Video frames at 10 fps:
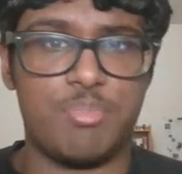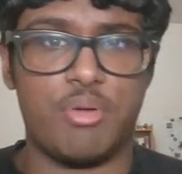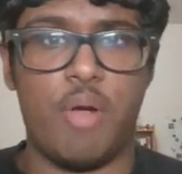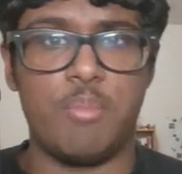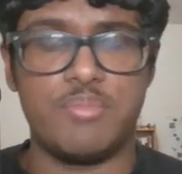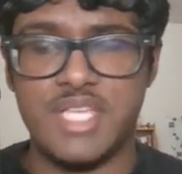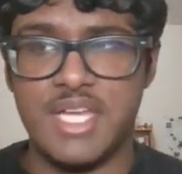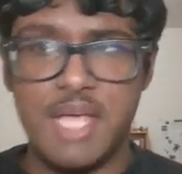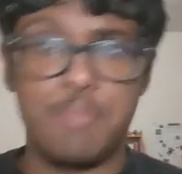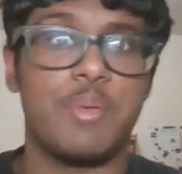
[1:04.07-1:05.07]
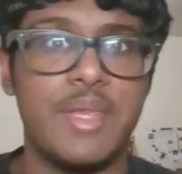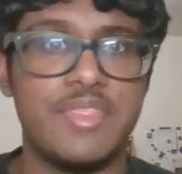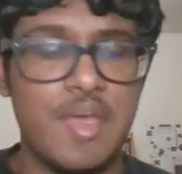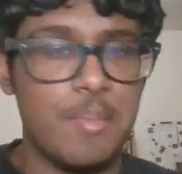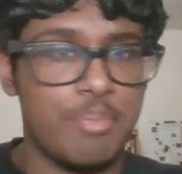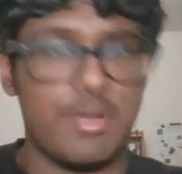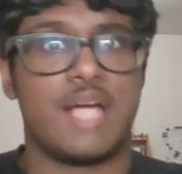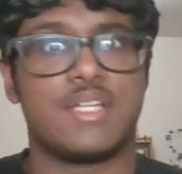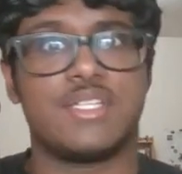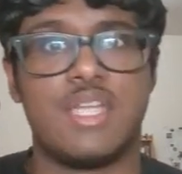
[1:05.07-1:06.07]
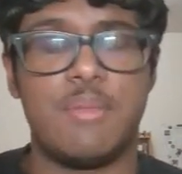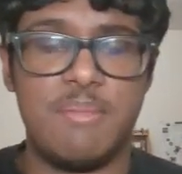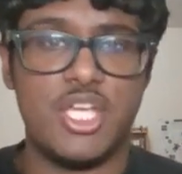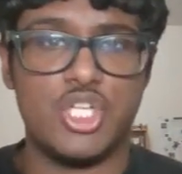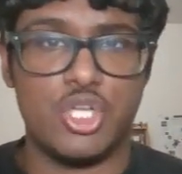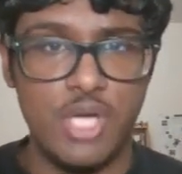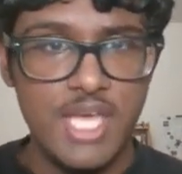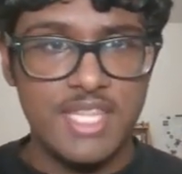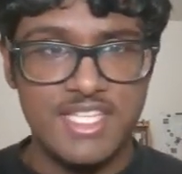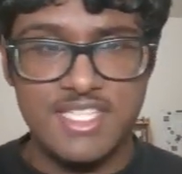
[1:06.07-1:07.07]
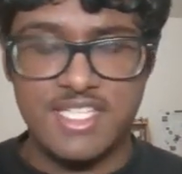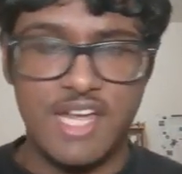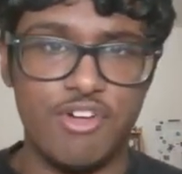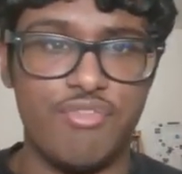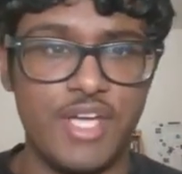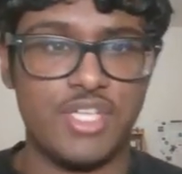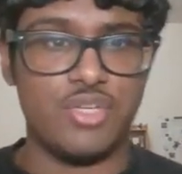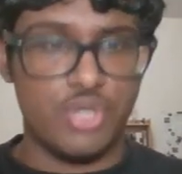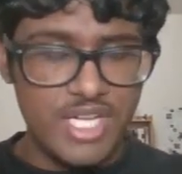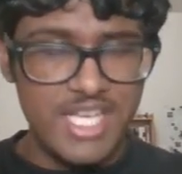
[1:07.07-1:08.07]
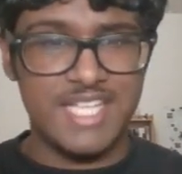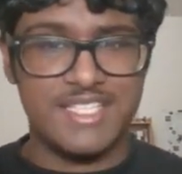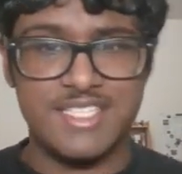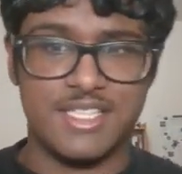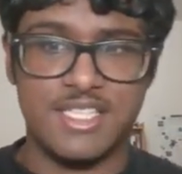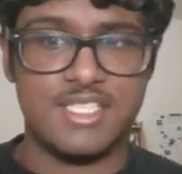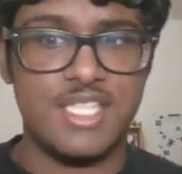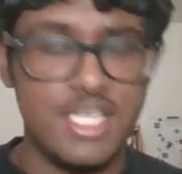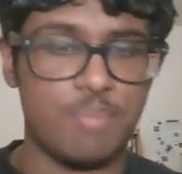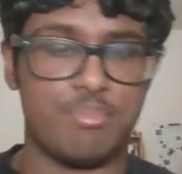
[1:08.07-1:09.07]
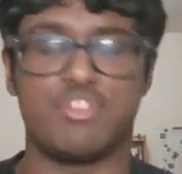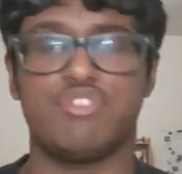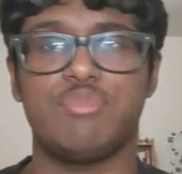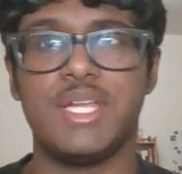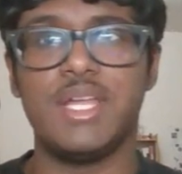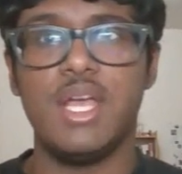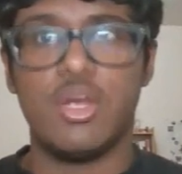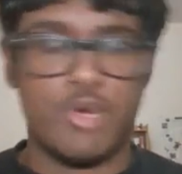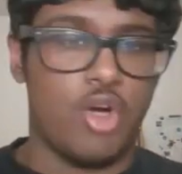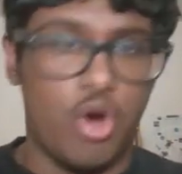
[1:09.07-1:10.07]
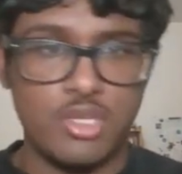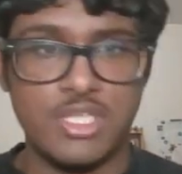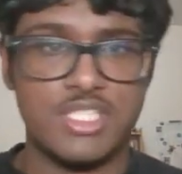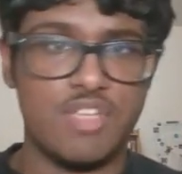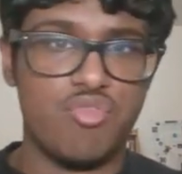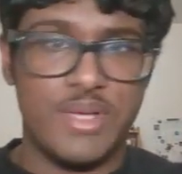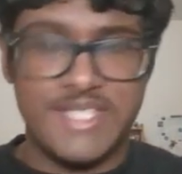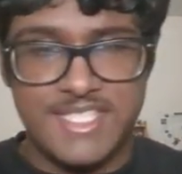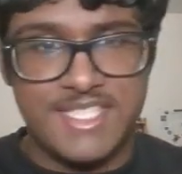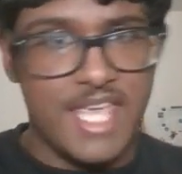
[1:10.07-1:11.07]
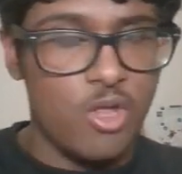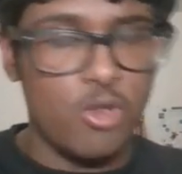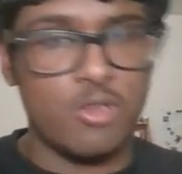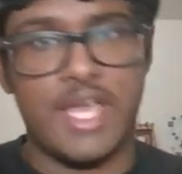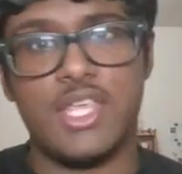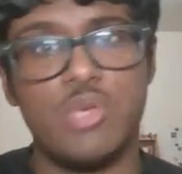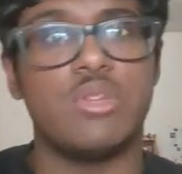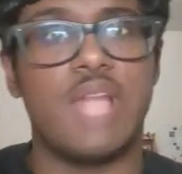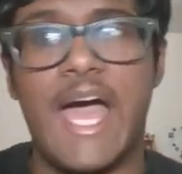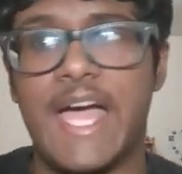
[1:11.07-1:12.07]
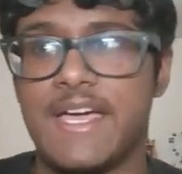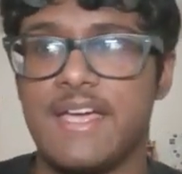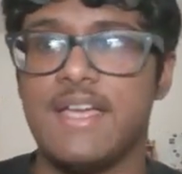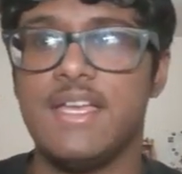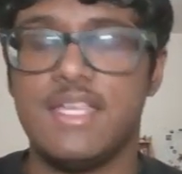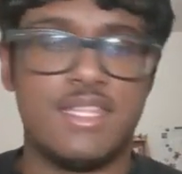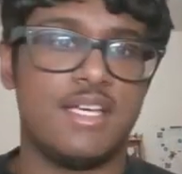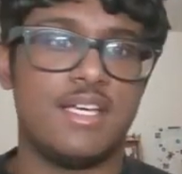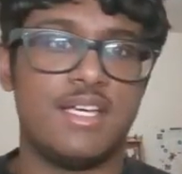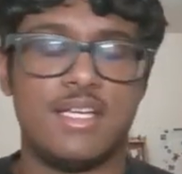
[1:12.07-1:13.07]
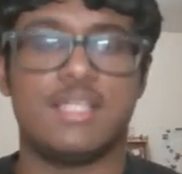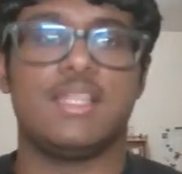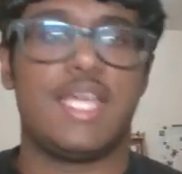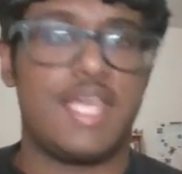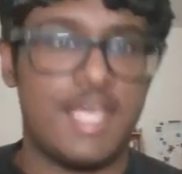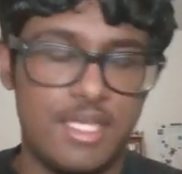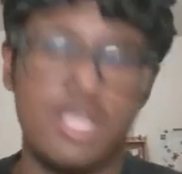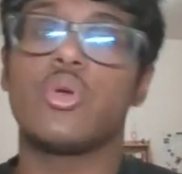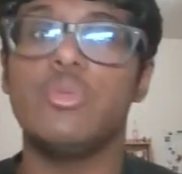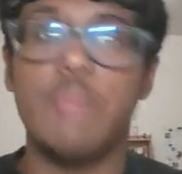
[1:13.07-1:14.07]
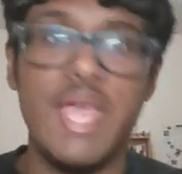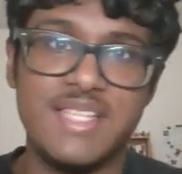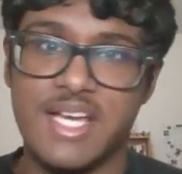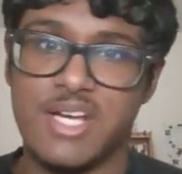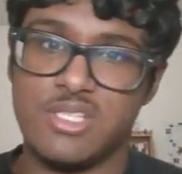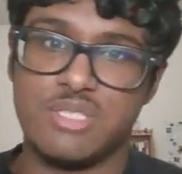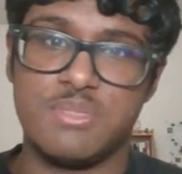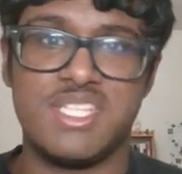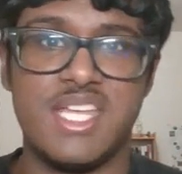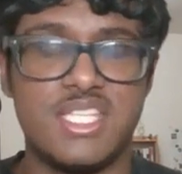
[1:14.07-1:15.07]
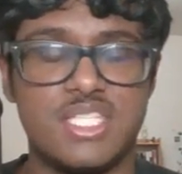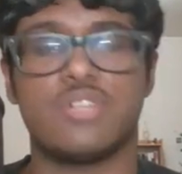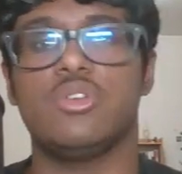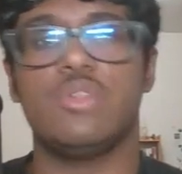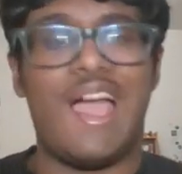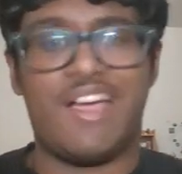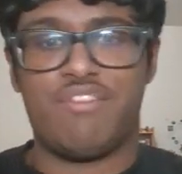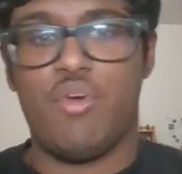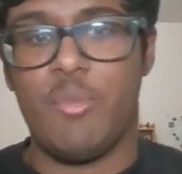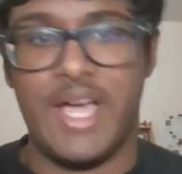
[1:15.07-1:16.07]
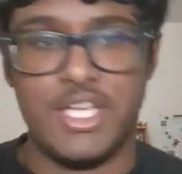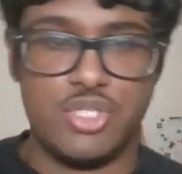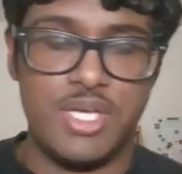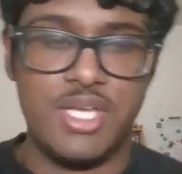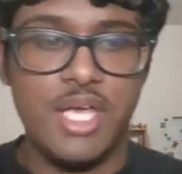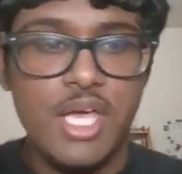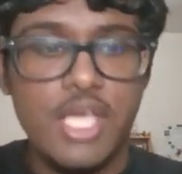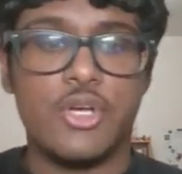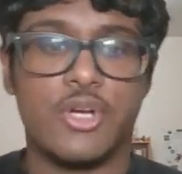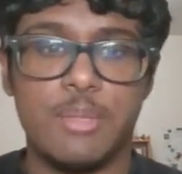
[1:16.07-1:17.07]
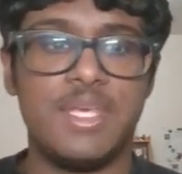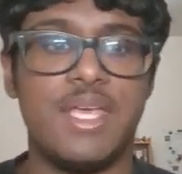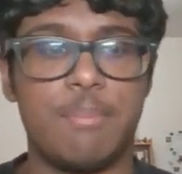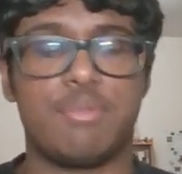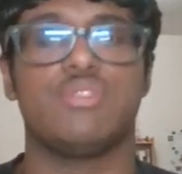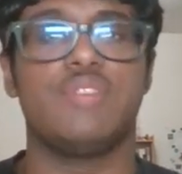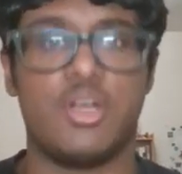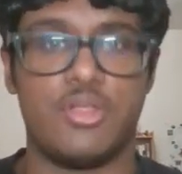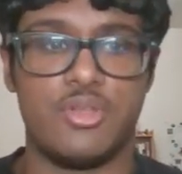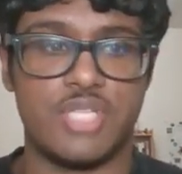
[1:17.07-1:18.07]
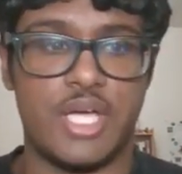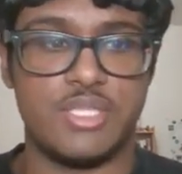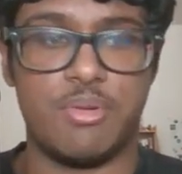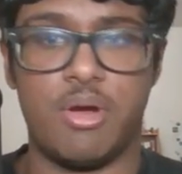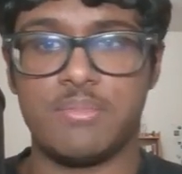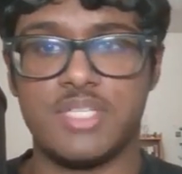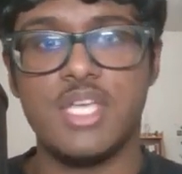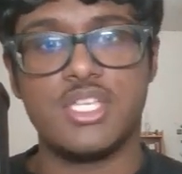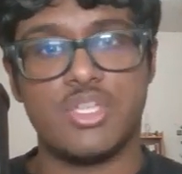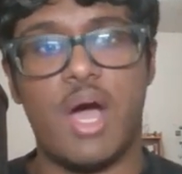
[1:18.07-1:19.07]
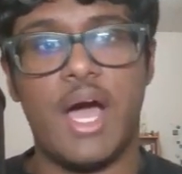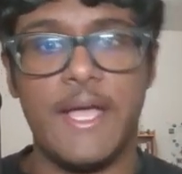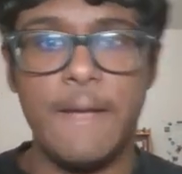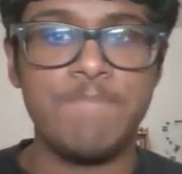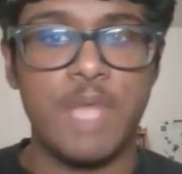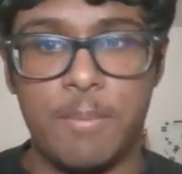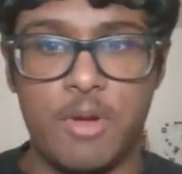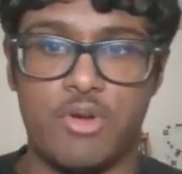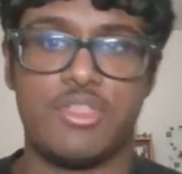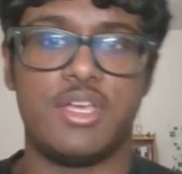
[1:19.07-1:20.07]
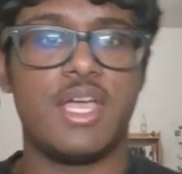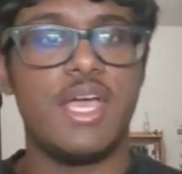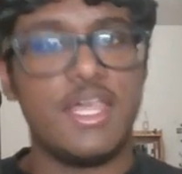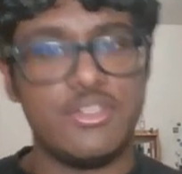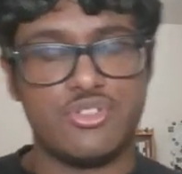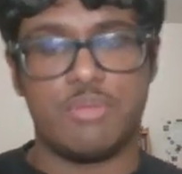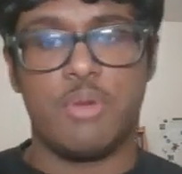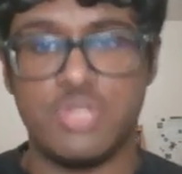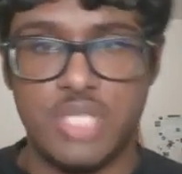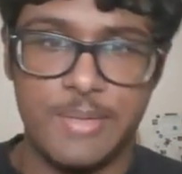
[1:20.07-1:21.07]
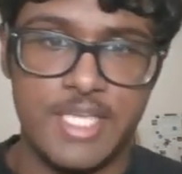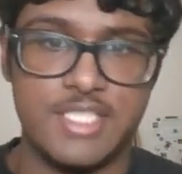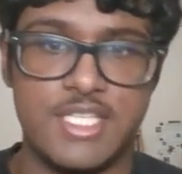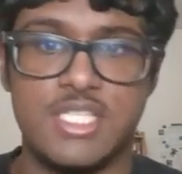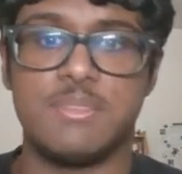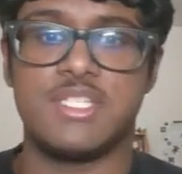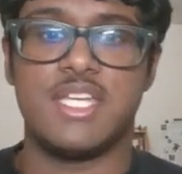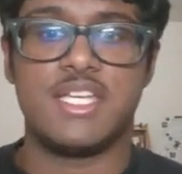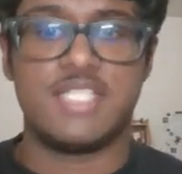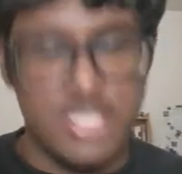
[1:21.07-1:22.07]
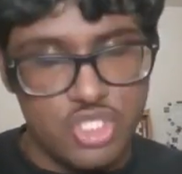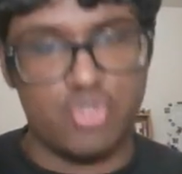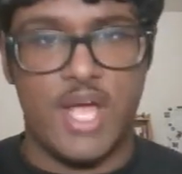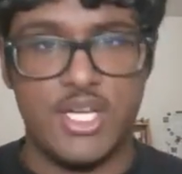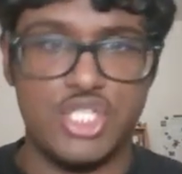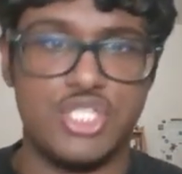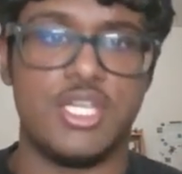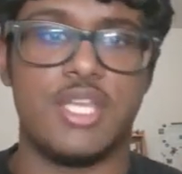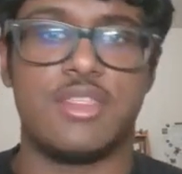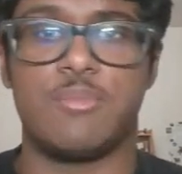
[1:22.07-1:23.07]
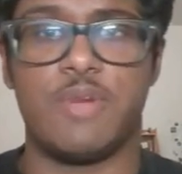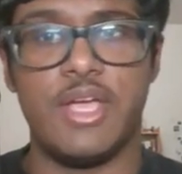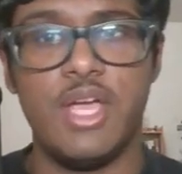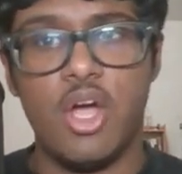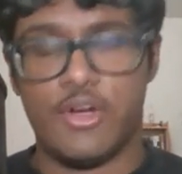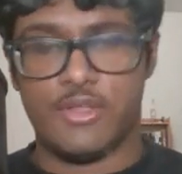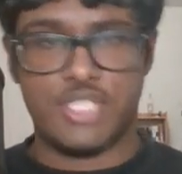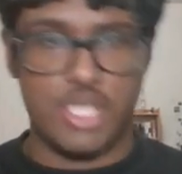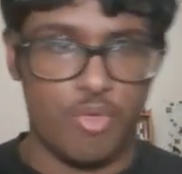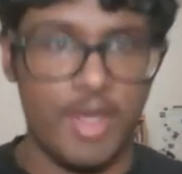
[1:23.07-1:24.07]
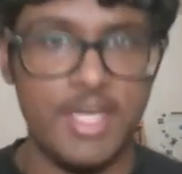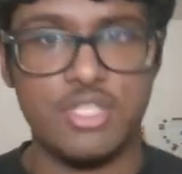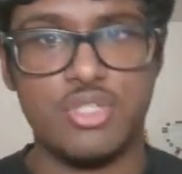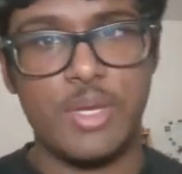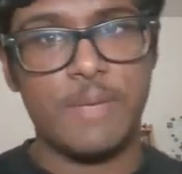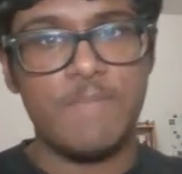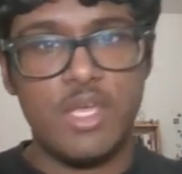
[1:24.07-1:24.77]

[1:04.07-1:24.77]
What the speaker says: of problems and implement them, practice them, and make sure these never affect you, you're going to instantly see an improvement regardless of what skill that you lack or you make the careless mistakes in or you lack full mastery in. You're going to be improving on those kinds of problems. So hi, I'm Karthik, and these are the most common SAT mistakes and strategies to get them right. All right, let's get right into it.